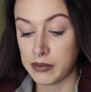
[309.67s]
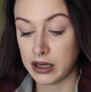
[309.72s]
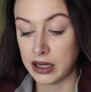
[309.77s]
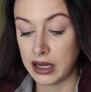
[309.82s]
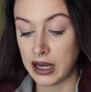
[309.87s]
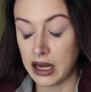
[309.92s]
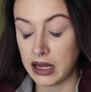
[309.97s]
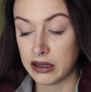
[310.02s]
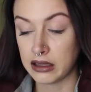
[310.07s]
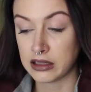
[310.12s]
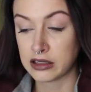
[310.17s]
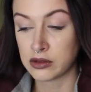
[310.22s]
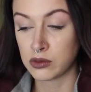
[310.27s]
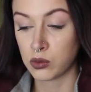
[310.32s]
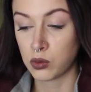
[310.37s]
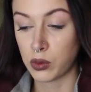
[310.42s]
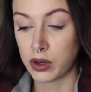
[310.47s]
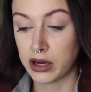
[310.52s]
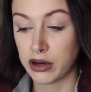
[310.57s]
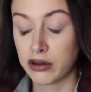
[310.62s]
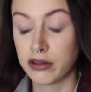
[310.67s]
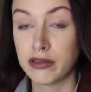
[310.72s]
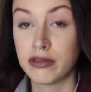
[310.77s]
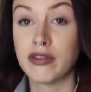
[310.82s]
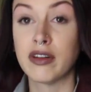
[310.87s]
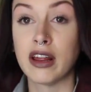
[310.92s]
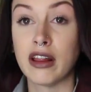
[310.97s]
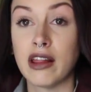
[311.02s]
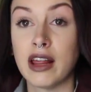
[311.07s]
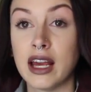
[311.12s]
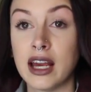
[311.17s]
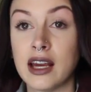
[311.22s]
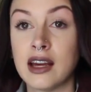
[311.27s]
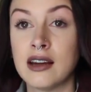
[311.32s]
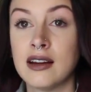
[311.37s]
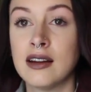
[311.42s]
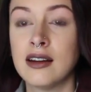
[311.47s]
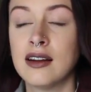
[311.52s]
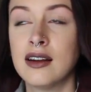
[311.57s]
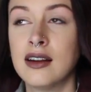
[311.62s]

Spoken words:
and I had this weird feeling,